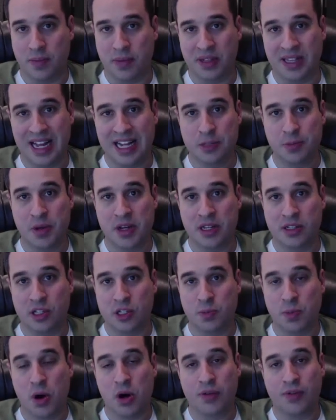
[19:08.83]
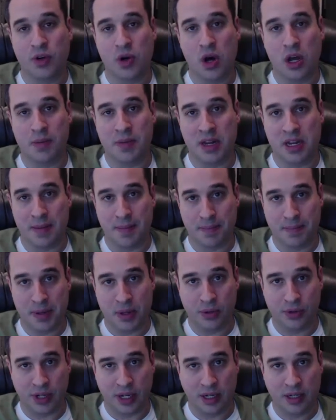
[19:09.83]
But that's because it's part of a condominium
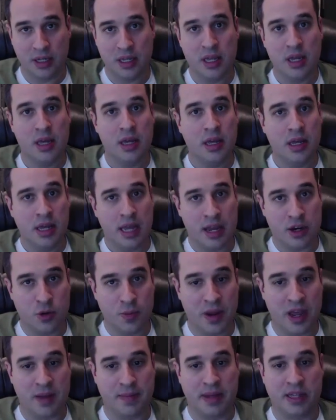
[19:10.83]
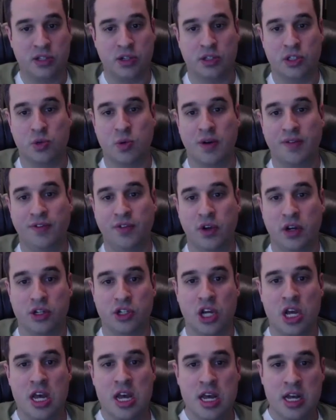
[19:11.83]
building and you're paying based on square footage.
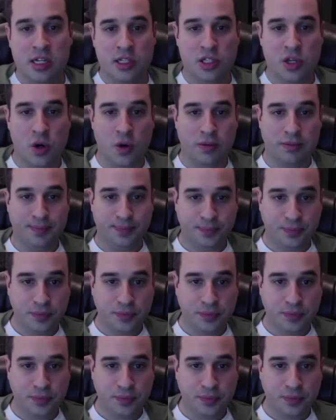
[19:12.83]
So